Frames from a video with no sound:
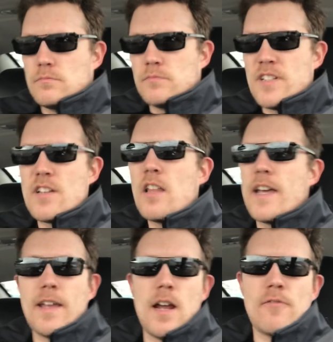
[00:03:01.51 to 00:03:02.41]
it's not
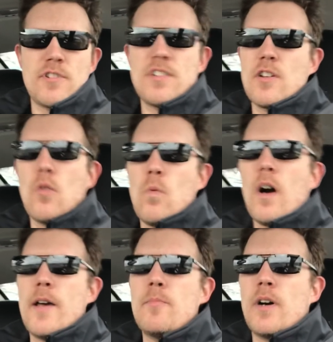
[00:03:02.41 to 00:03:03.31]
like every single
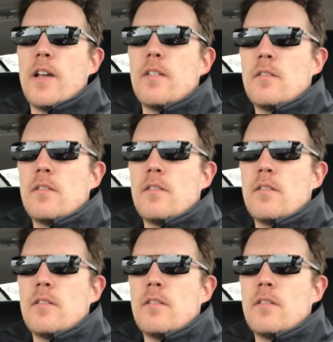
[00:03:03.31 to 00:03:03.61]
one, but